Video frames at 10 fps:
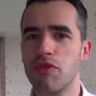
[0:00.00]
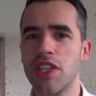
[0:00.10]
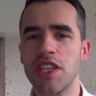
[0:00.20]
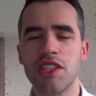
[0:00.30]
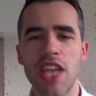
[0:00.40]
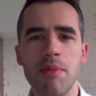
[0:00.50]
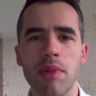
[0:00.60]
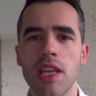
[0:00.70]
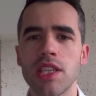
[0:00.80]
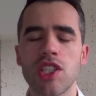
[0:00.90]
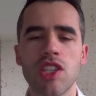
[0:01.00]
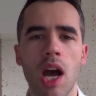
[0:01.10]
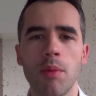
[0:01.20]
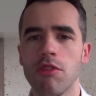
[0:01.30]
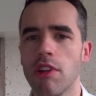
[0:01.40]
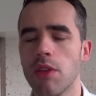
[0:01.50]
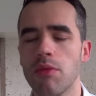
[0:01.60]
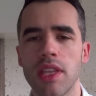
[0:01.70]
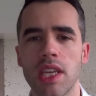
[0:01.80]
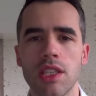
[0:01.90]
destabilize Starmer. I
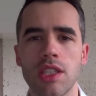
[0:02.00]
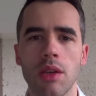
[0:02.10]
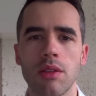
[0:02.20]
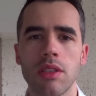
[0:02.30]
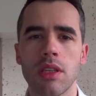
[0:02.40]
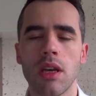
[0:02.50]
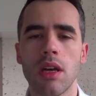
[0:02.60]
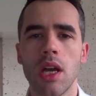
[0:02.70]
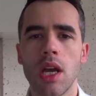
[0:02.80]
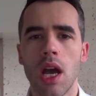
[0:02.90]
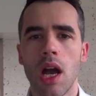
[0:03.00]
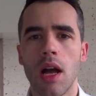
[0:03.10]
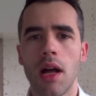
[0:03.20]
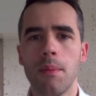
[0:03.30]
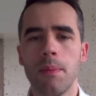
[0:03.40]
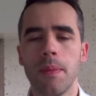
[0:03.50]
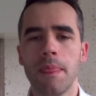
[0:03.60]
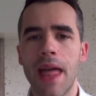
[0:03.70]
don't think it's going to um,